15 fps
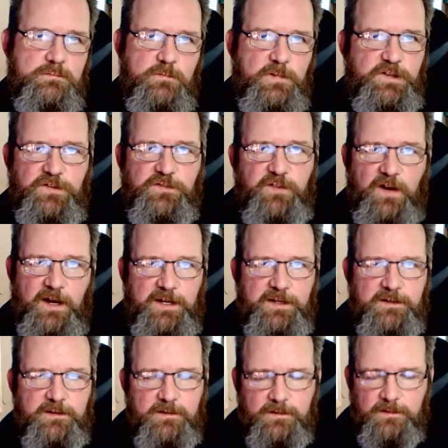which is
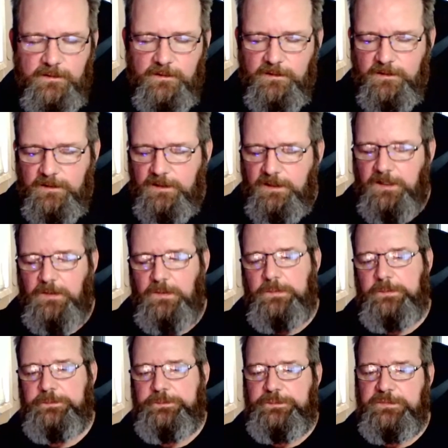fine, because
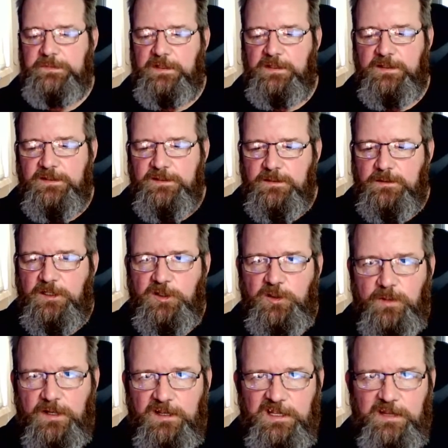it's still under
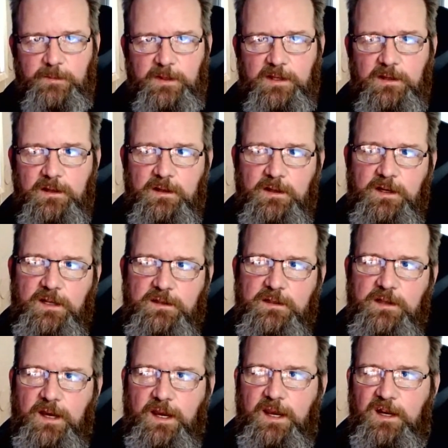my limit until
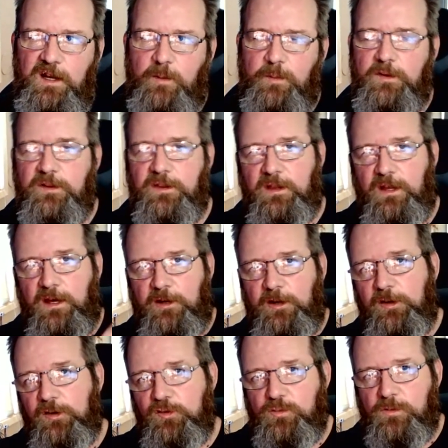I get up into the
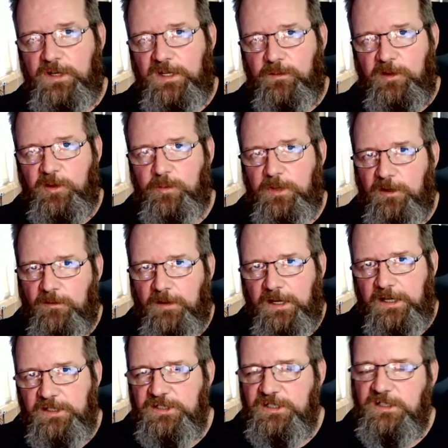120 millimeter
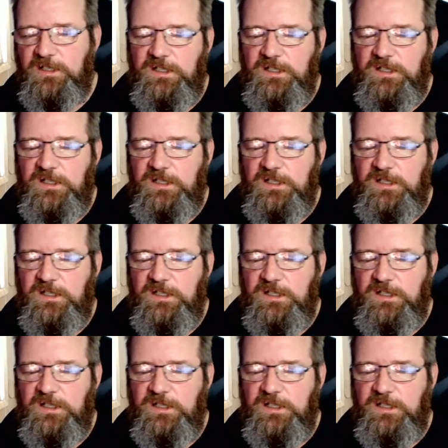range.